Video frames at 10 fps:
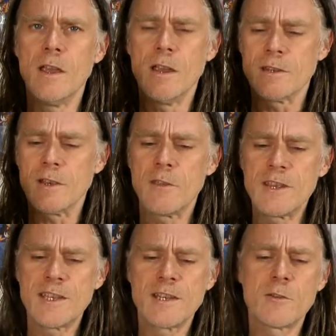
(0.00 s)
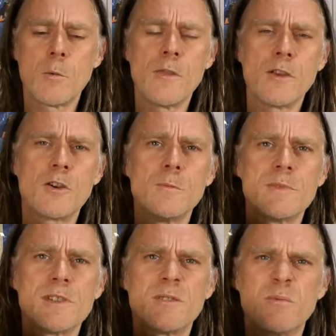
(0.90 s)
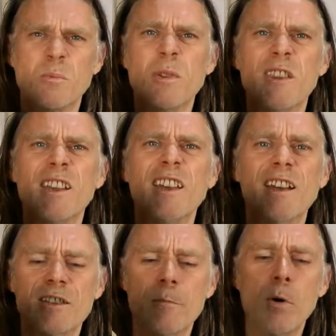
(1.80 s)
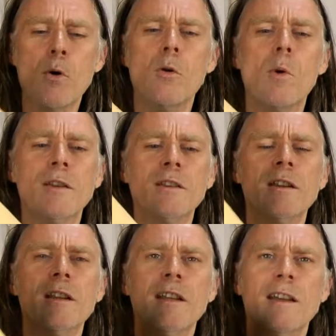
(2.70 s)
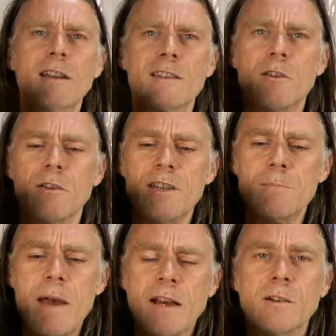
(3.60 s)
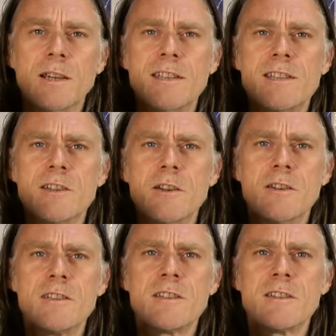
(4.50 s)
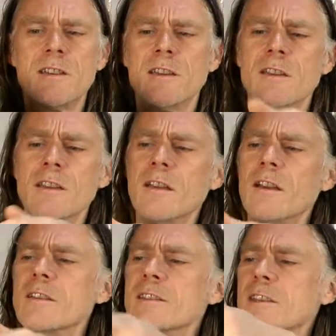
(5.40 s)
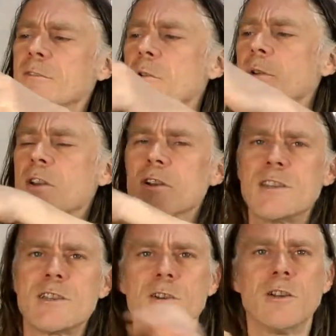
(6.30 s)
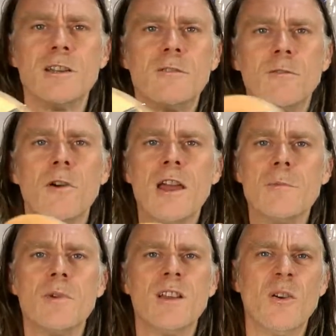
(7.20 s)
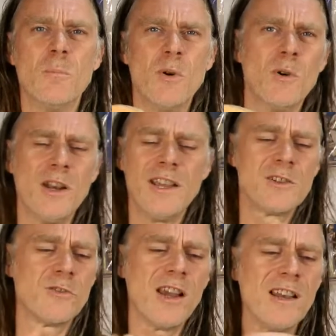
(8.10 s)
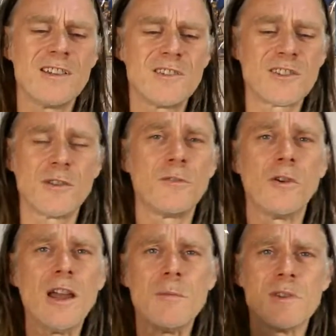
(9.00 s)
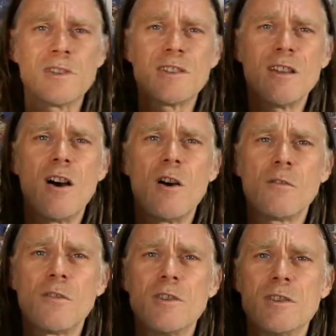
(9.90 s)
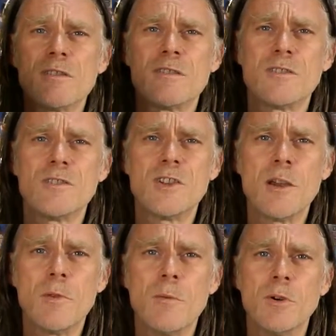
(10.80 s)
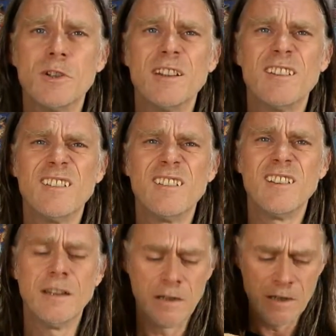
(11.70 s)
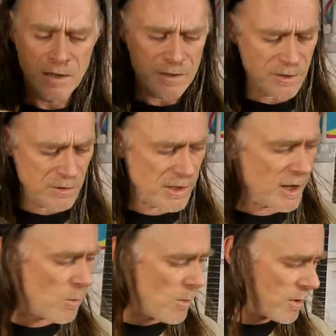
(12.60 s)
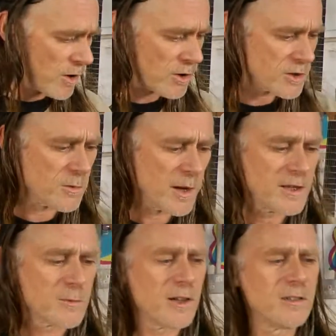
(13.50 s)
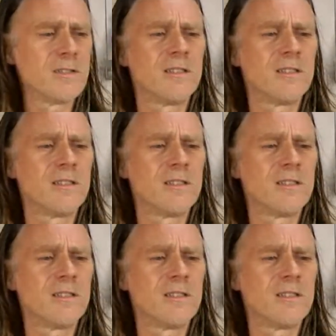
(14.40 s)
So this is the one that comes with the kit. It's a bought one, and it's got these metal inserts to give you a nice solid frame. But all it is really is just a frame that's half the shape of the body. So you get one with a cutaway as well.